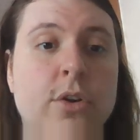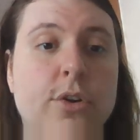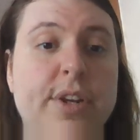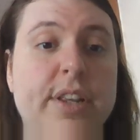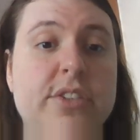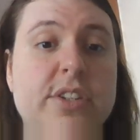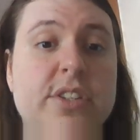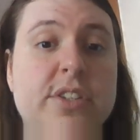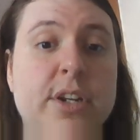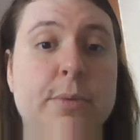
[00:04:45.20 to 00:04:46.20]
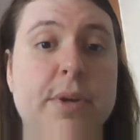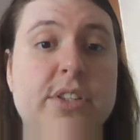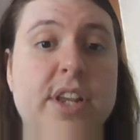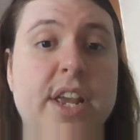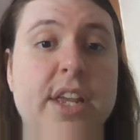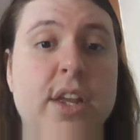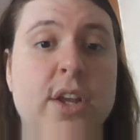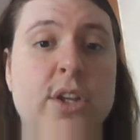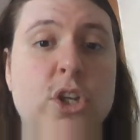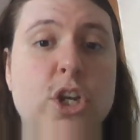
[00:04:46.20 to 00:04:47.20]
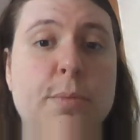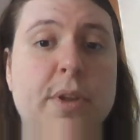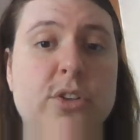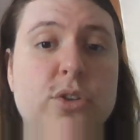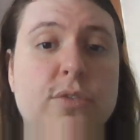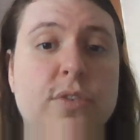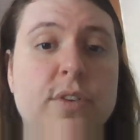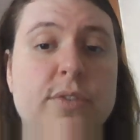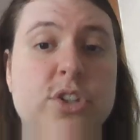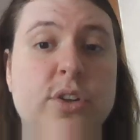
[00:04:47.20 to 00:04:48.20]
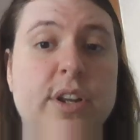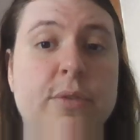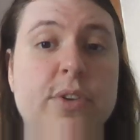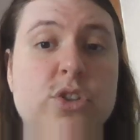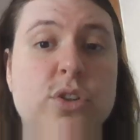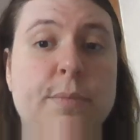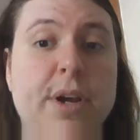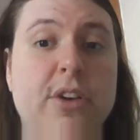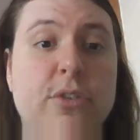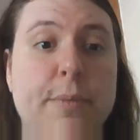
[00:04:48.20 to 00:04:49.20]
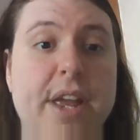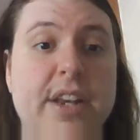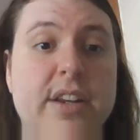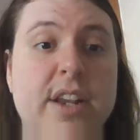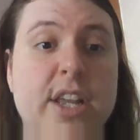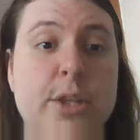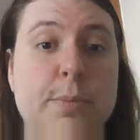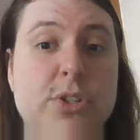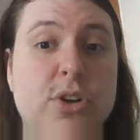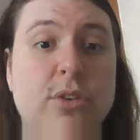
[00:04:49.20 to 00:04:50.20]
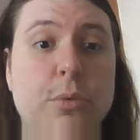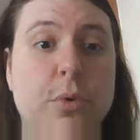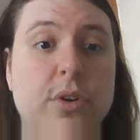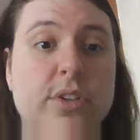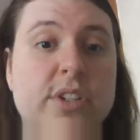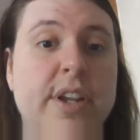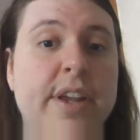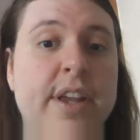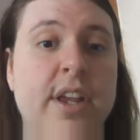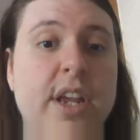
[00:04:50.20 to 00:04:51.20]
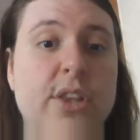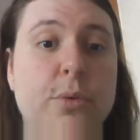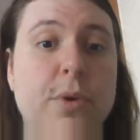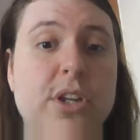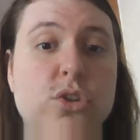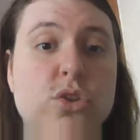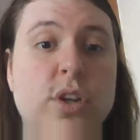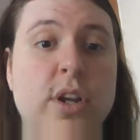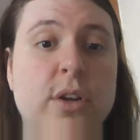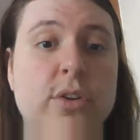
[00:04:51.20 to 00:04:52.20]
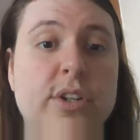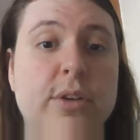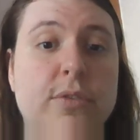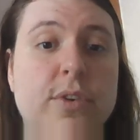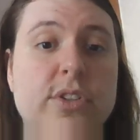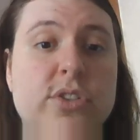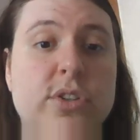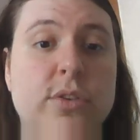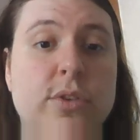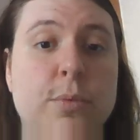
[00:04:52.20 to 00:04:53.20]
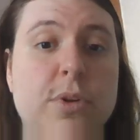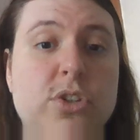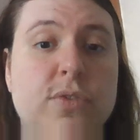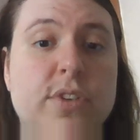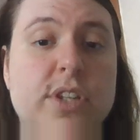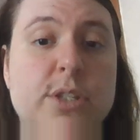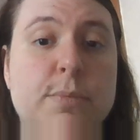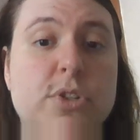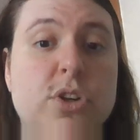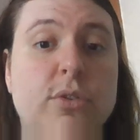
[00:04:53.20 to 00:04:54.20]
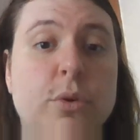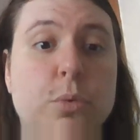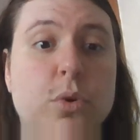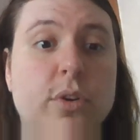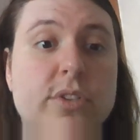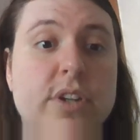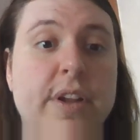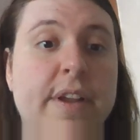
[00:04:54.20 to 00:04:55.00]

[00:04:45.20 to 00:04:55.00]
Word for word: Cordelia teases Xander by saying, You could belong to a fraternity of rich and powerful men. In the Bizarro world, in The Wish, Cordelia refers to the Wishverse as Bizarro world.